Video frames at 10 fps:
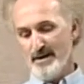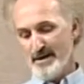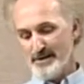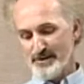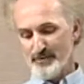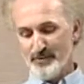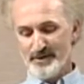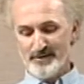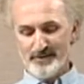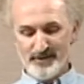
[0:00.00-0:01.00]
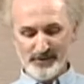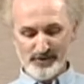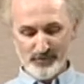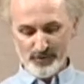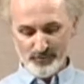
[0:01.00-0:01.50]
And so one of the things
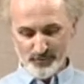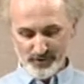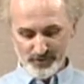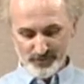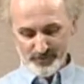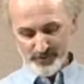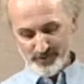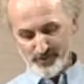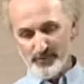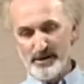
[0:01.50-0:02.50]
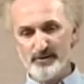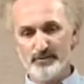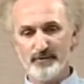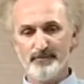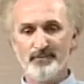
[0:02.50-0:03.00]
that we're going to learn in this
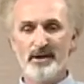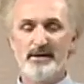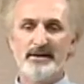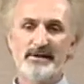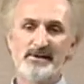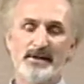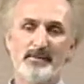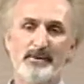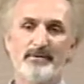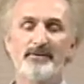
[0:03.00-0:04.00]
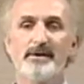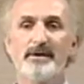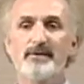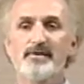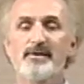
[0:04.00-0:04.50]
module is that by looking
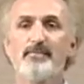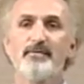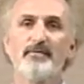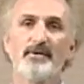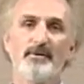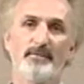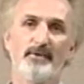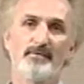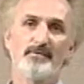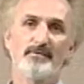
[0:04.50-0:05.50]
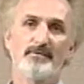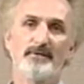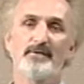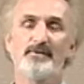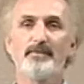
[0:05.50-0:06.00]
at simple variables
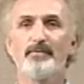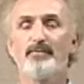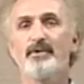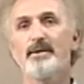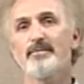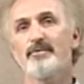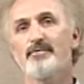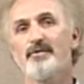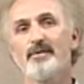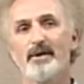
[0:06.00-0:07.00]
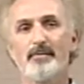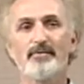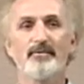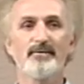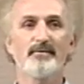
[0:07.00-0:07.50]
and simple parameters in a
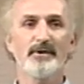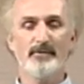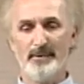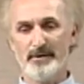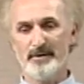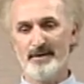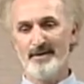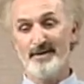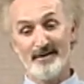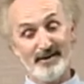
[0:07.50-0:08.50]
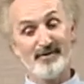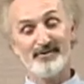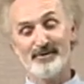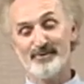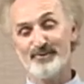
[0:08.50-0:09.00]
laboratory environment and
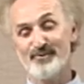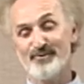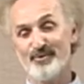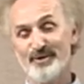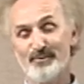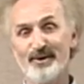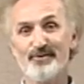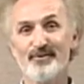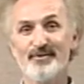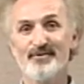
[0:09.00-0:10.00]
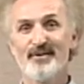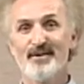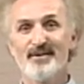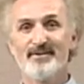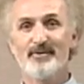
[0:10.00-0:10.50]
asking, of course, the right questions,
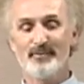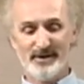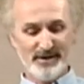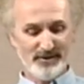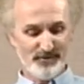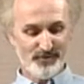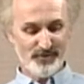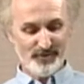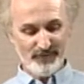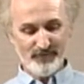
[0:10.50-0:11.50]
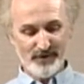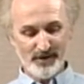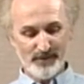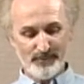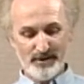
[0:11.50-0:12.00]
that we can, of course,
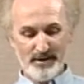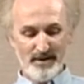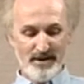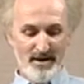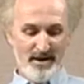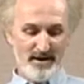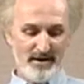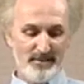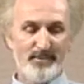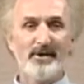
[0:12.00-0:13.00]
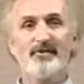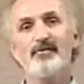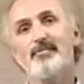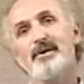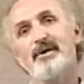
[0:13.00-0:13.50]
develop the
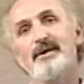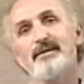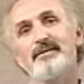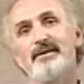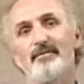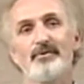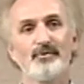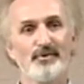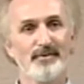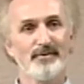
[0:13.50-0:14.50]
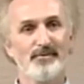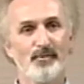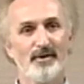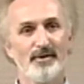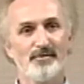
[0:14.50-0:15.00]
basis behind the evolution of these
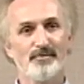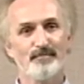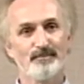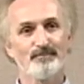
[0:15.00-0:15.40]
balls.